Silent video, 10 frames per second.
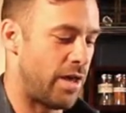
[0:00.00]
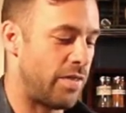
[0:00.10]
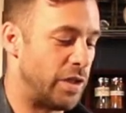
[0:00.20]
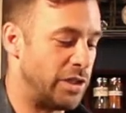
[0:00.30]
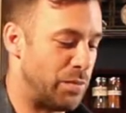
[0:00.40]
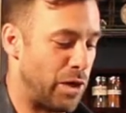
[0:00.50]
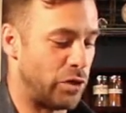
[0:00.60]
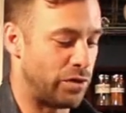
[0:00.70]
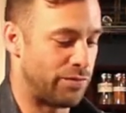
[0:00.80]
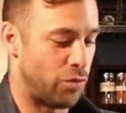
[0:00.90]
the
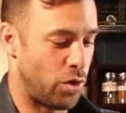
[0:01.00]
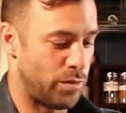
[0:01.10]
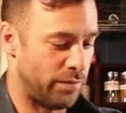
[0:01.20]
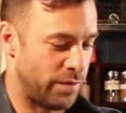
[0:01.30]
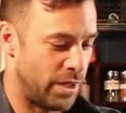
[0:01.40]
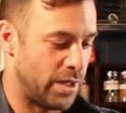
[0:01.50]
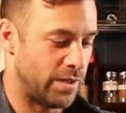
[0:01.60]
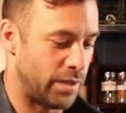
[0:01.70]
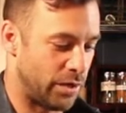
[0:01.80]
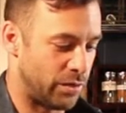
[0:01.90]
diminutive form of
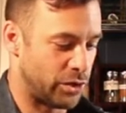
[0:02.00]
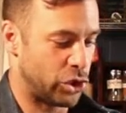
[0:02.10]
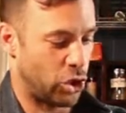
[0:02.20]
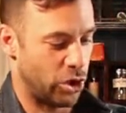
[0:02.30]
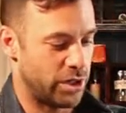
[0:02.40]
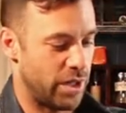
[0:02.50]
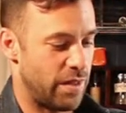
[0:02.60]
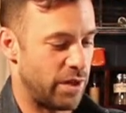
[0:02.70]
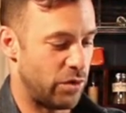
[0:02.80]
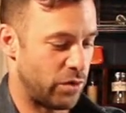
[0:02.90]
the little tart, and
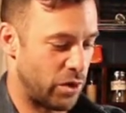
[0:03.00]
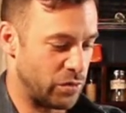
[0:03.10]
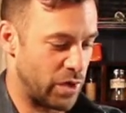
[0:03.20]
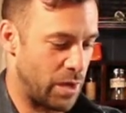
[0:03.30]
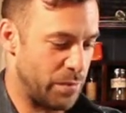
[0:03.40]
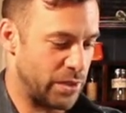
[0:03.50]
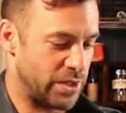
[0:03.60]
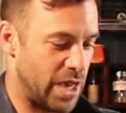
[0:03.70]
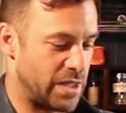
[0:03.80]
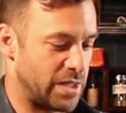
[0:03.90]
then it goes up in
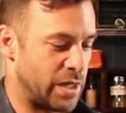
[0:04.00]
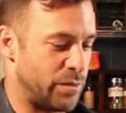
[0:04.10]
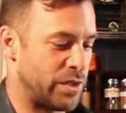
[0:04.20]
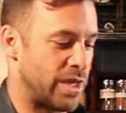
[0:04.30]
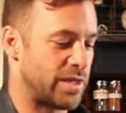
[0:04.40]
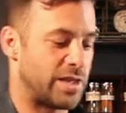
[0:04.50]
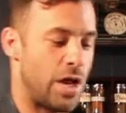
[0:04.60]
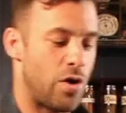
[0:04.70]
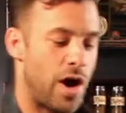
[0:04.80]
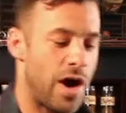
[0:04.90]
sizes and up in sizes.
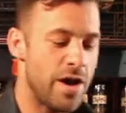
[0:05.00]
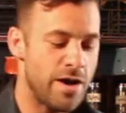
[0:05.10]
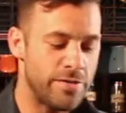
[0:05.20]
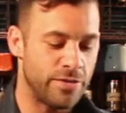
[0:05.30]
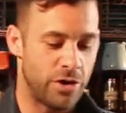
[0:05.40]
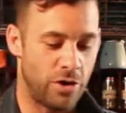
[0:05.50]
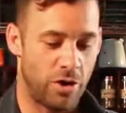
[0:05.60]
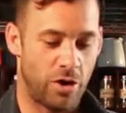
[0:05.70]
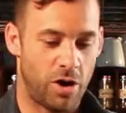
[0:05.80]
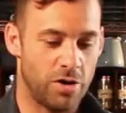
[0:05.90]
Now I have
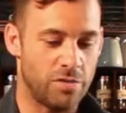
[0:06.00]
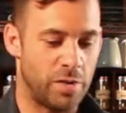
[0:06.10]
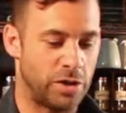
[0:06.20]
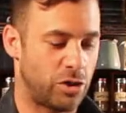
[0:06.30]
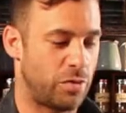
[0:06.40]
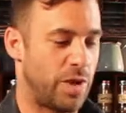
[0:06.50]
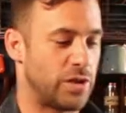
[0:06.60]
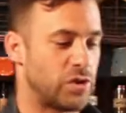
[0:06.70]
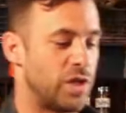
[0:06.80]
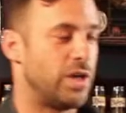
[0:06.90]
here, all of my tart
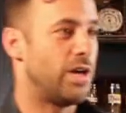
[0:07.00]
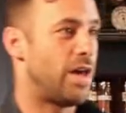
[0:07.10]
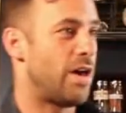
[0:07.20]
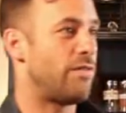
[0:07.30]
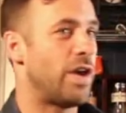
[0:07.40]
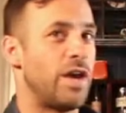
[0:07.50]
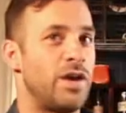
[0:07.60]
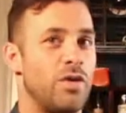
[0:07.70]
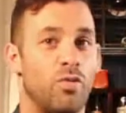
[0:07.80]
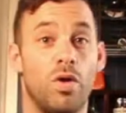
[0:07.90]
pans have
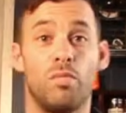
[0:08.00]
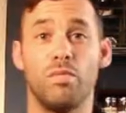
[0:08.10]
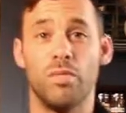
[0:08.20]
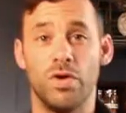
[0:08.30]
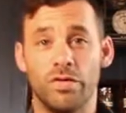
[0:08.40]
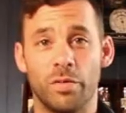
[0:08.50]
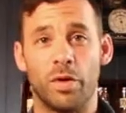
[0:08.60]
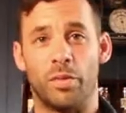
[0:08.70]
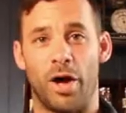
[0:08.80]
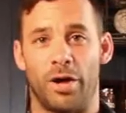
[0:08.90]
a
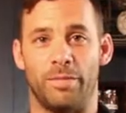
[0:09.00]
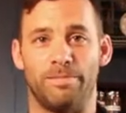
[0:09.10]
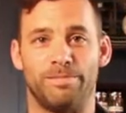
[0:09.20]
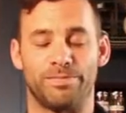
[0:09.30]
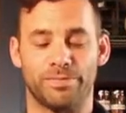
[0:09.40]
removable bottom.